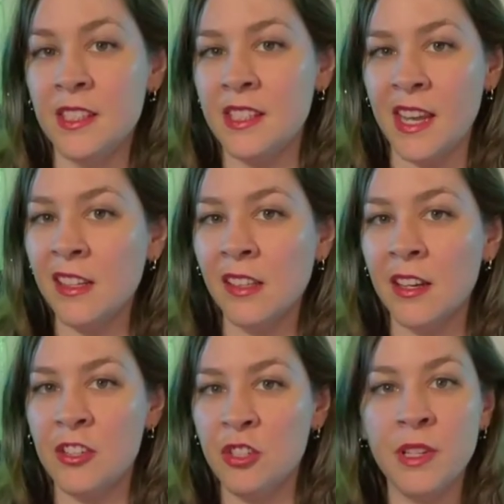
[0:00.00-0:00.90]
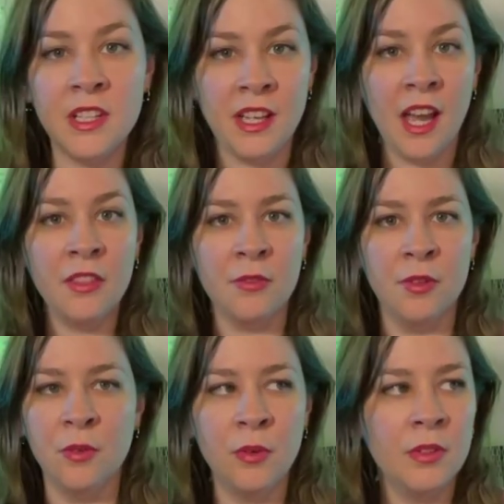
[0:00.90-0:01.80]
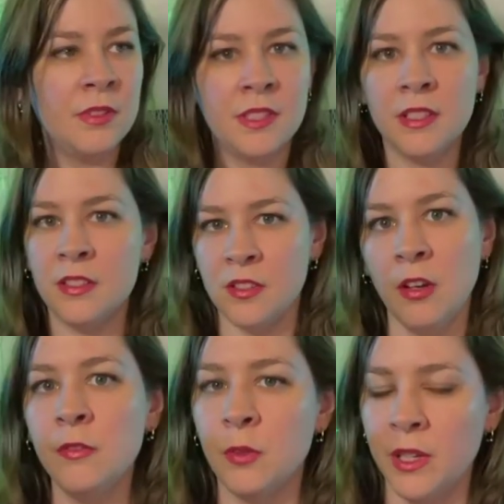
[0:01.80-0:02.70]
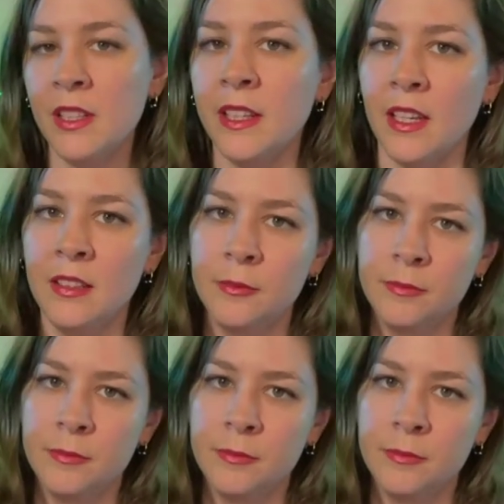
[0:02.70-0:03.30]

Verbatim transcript: it take a lot of chewing to get through, or does it dissolve quickly?